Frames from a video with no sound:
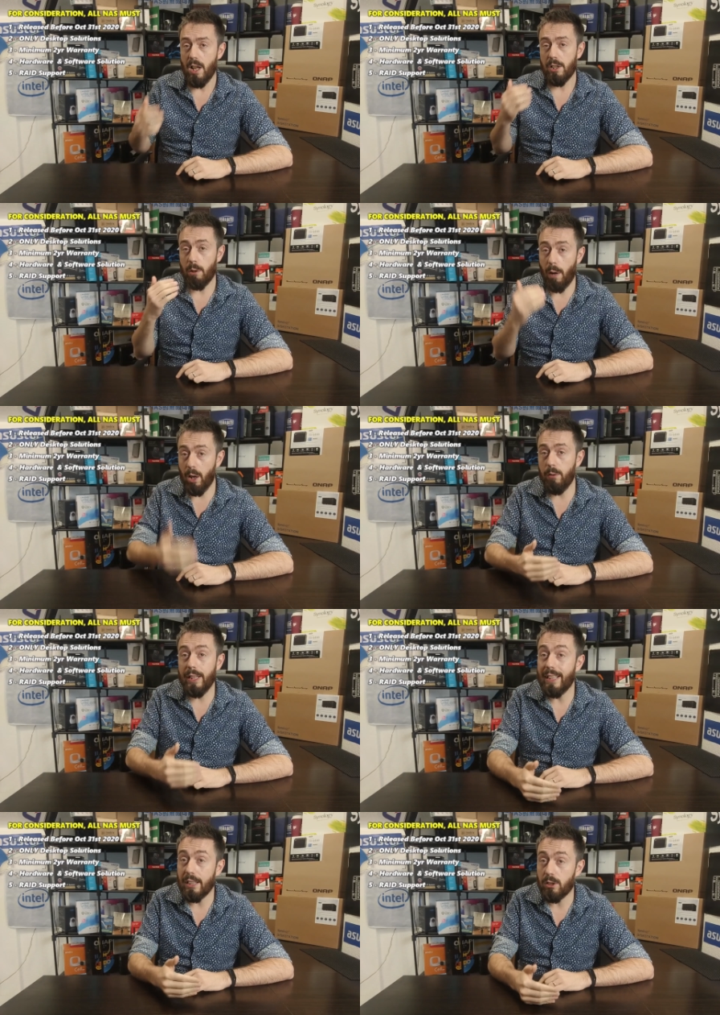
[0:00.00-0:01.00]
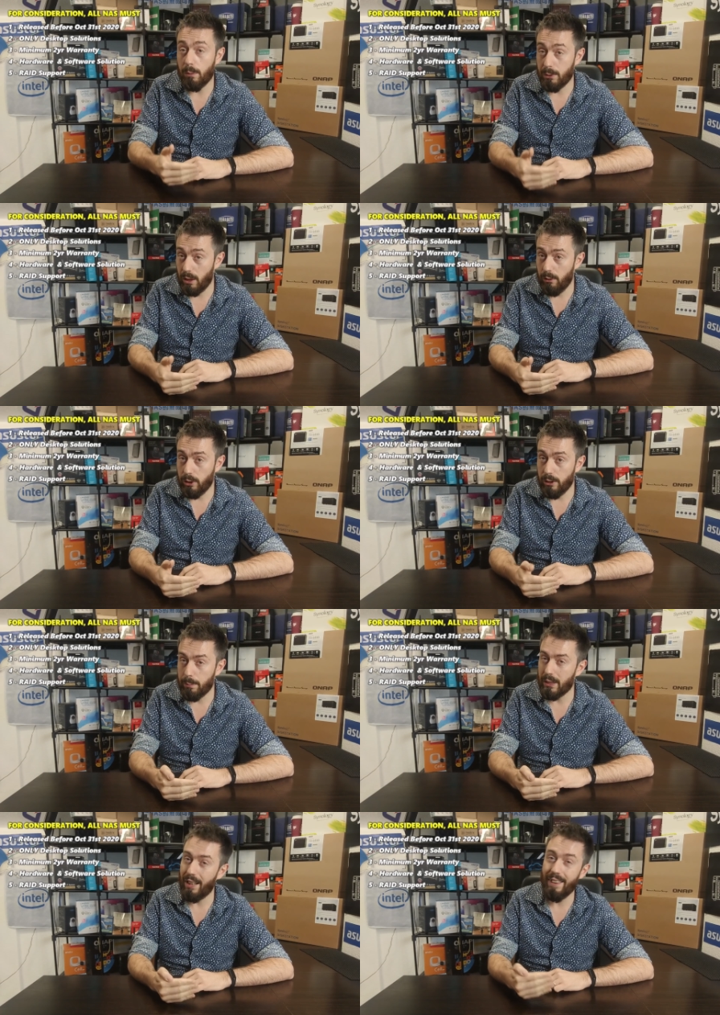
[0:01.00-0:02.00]
So only desktop solutions,
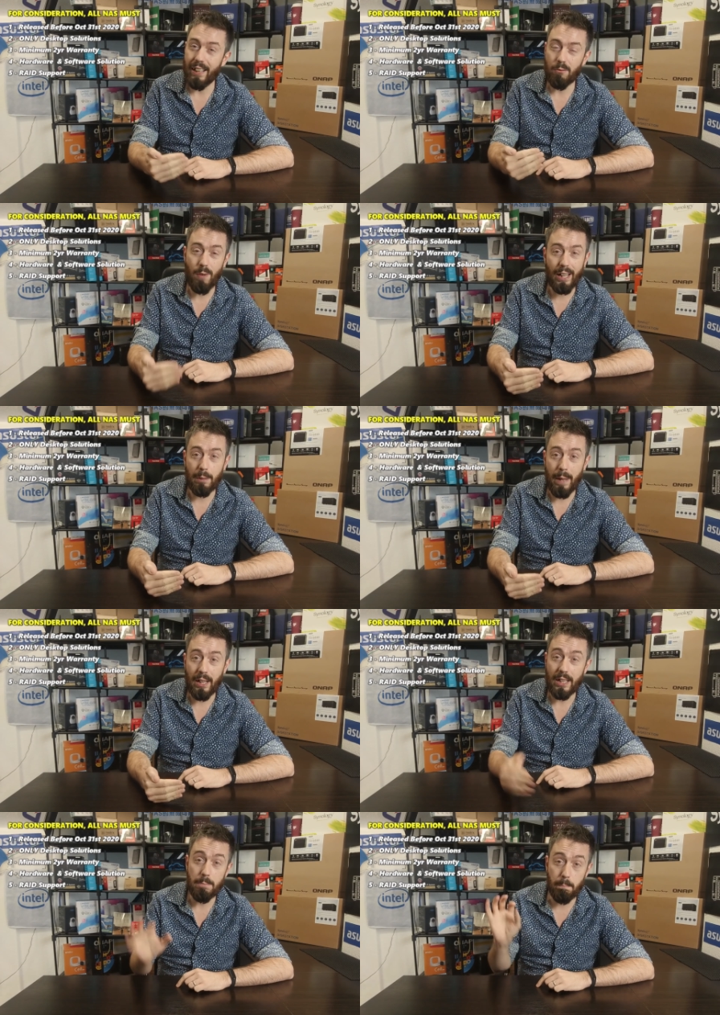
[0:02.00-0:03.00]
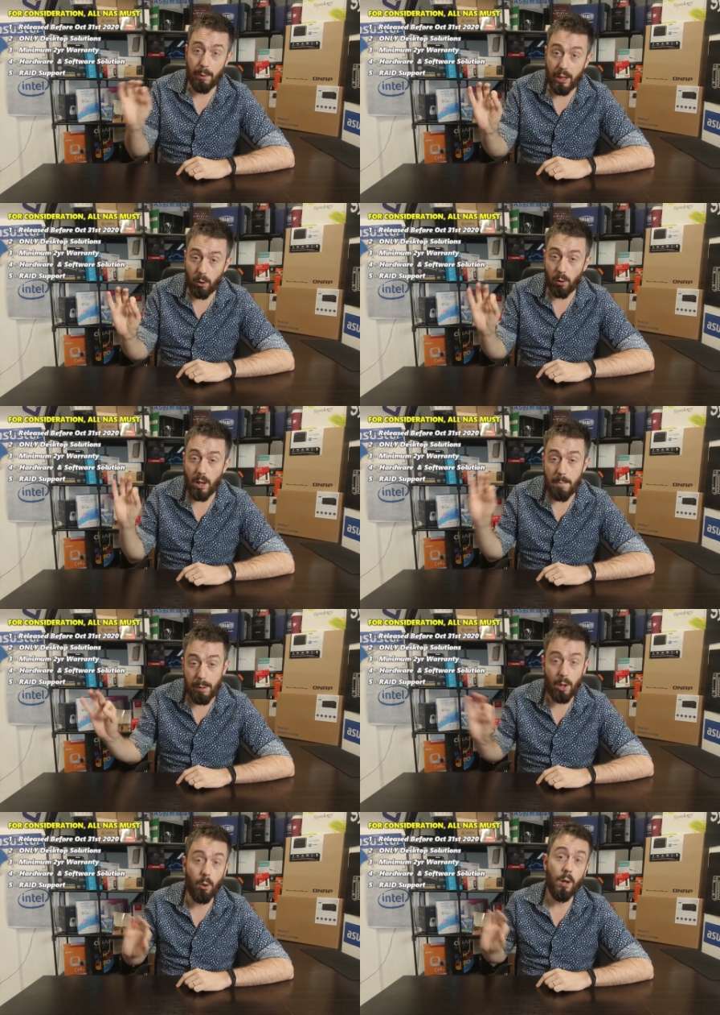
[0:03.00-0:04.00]
because I think rack mount is pure,
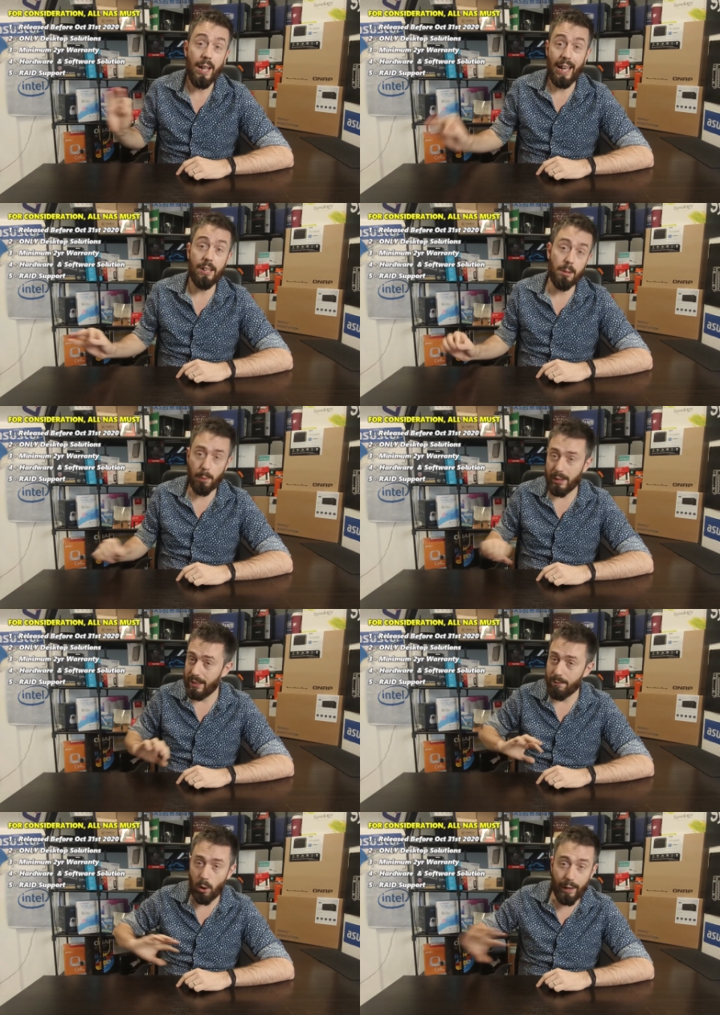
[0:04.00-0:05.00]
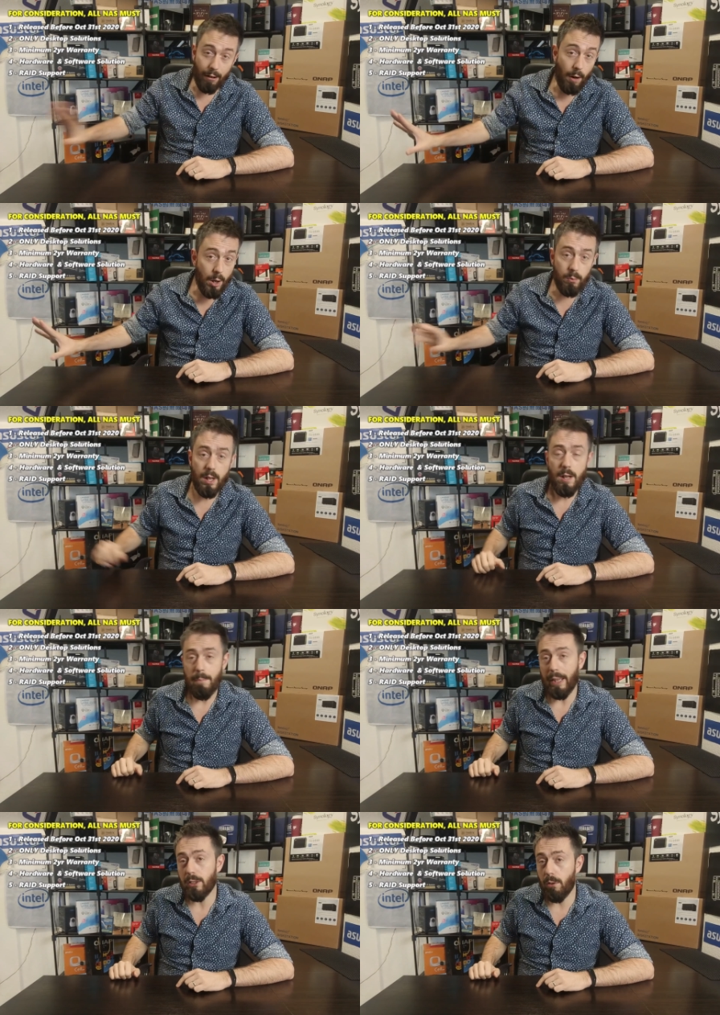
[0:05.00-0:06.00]
pure enterprise. They've got their own
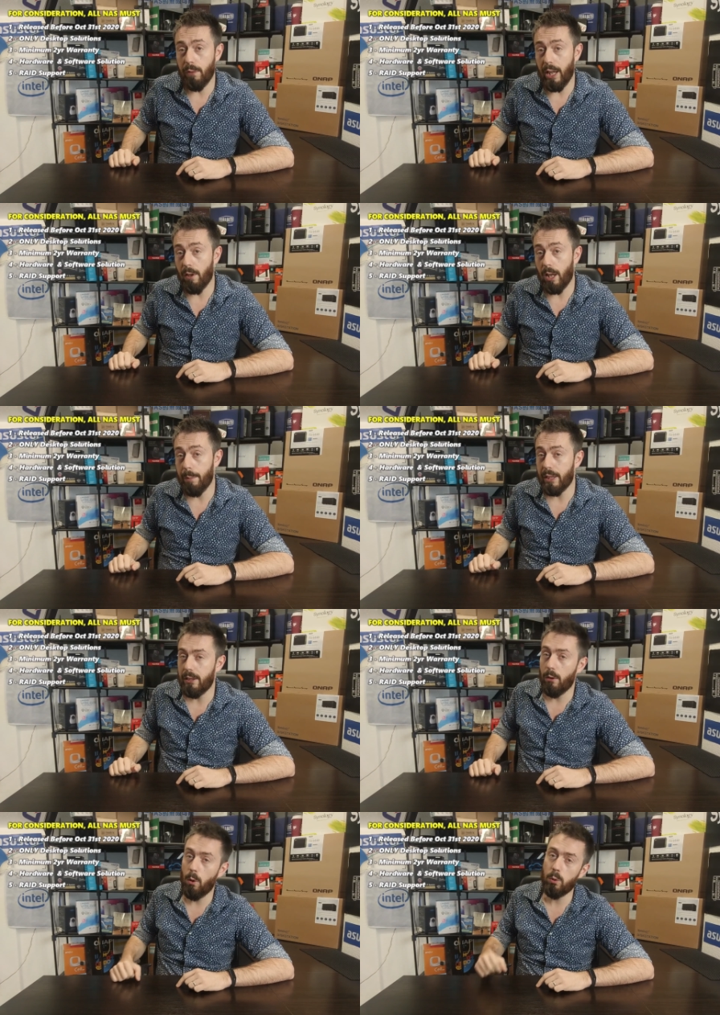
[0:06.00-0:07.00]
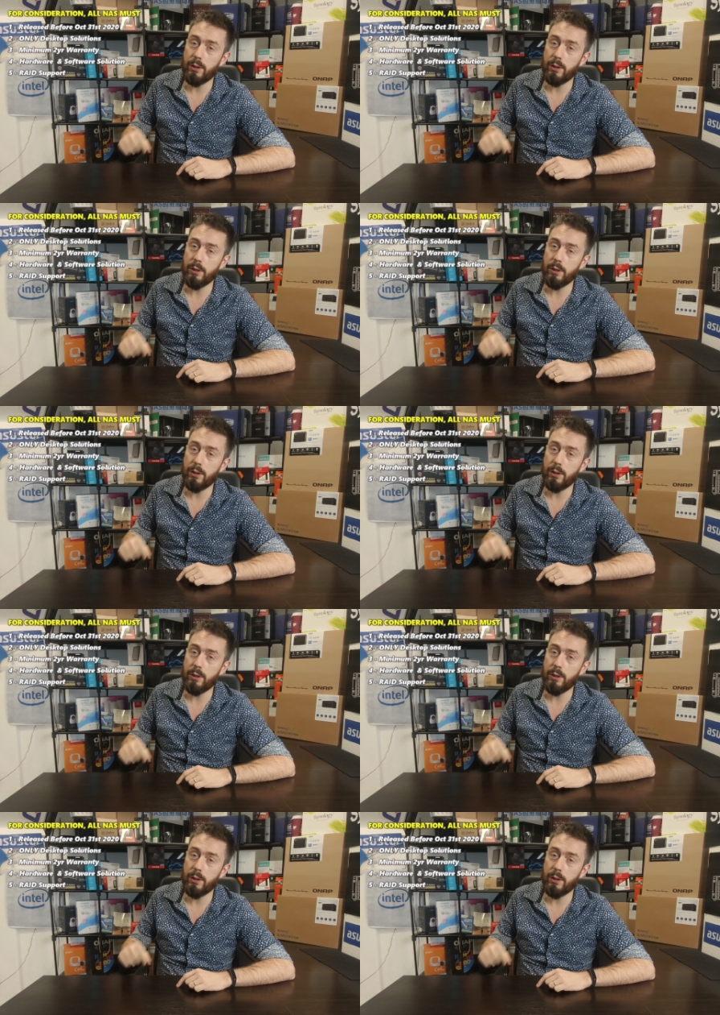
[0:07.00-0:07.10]
best of video coming soon.